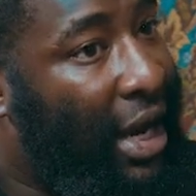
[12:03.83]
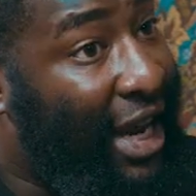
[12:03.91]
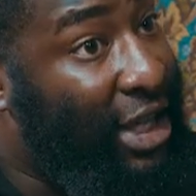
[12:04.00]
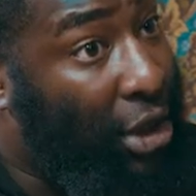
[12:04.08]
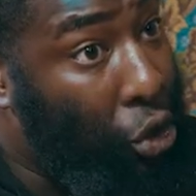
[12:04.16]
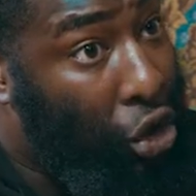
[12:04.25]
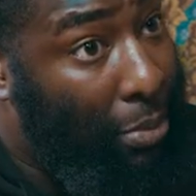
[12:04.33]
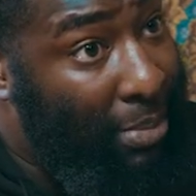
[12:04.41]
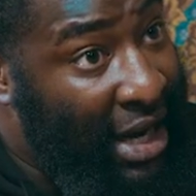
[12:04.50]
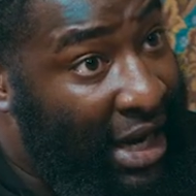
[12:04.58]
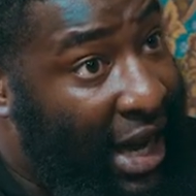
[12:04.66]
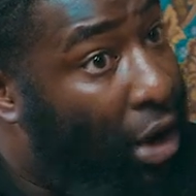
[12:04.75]
that social
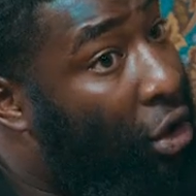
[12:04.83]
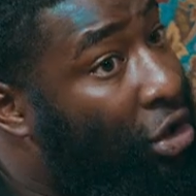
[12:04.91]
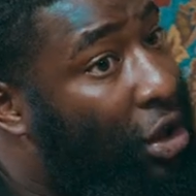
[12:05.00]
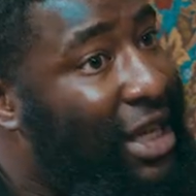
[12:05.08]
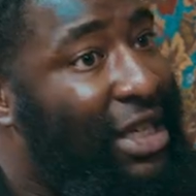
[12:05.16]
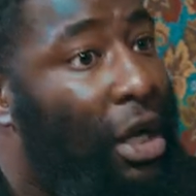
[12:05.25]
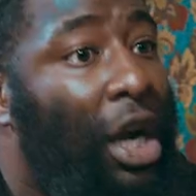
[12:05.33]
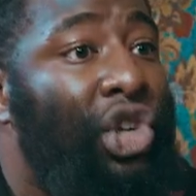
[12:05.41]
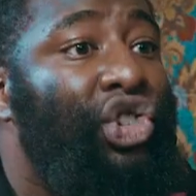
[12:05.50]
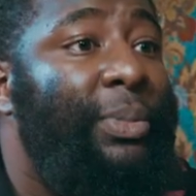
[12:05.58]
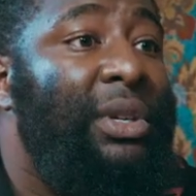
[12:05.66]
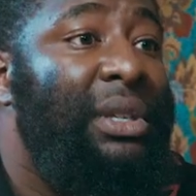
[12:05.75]
media also is a
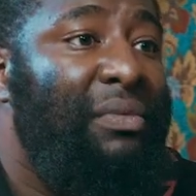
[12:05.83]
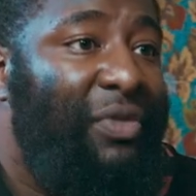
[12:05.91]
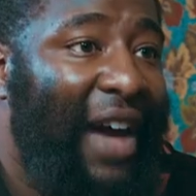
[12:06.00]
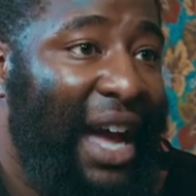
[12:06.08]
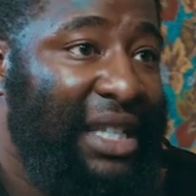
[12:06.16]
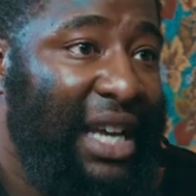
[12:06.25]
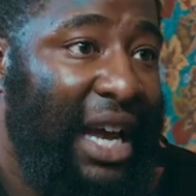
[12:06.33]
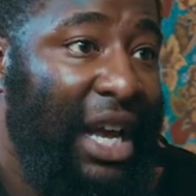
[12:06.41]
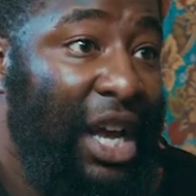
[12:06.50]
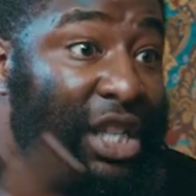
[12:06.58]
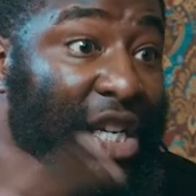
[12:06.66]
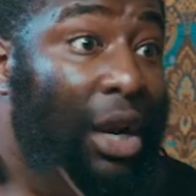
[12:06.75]
contributing factor